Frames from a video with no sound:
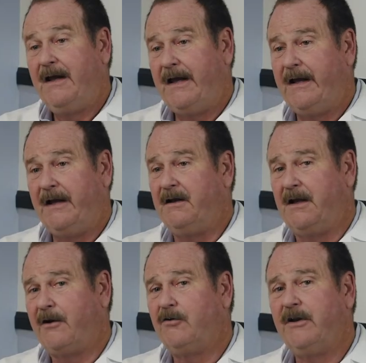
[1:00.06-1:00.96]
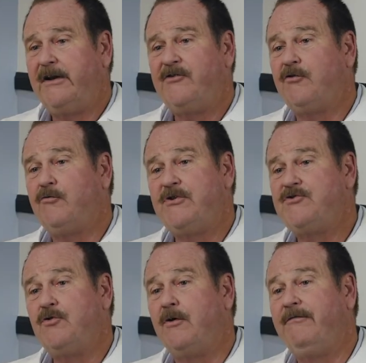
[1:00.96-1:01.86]
and not only does it
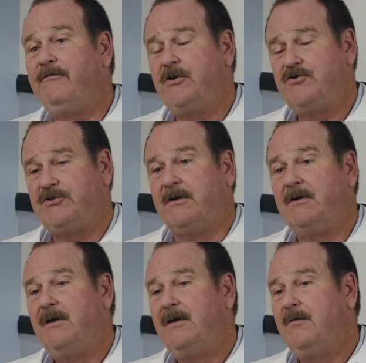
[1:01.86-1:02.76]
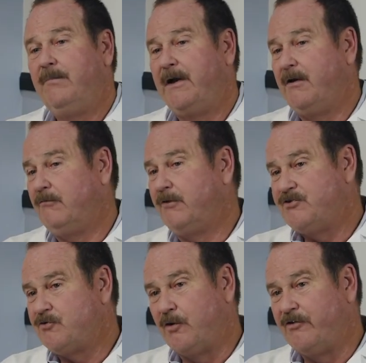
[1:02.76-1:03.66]
restore function, but it
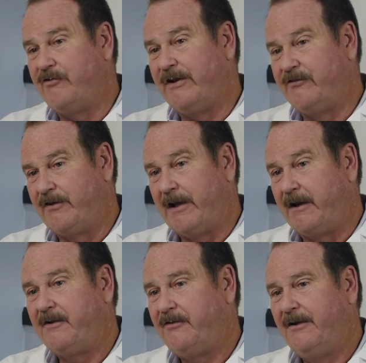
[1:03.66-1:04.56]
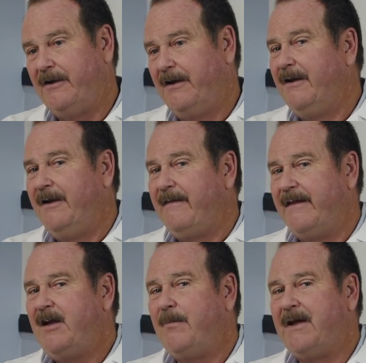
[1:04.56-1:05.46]
restores the aesthetics.
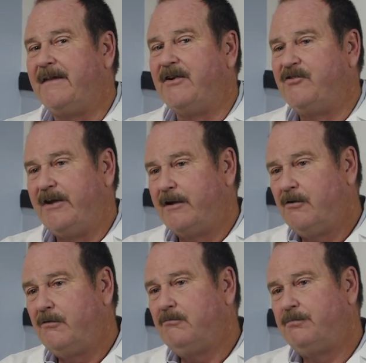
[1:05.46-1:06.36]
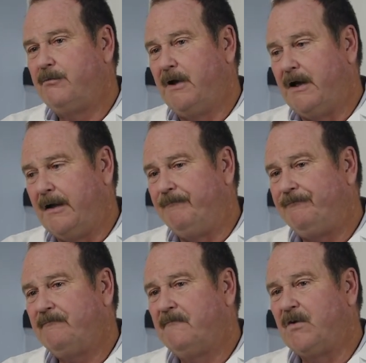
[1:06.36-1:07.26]
Think about this. Dental
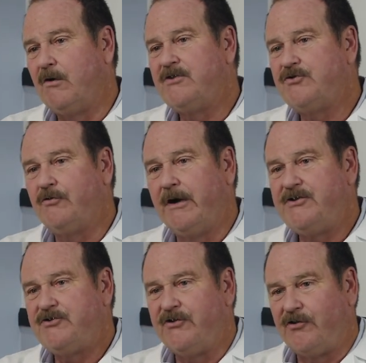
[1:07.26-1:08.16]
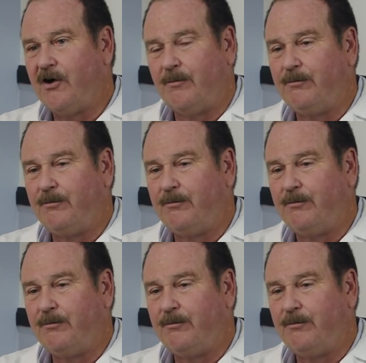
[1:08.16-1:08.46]
restorations are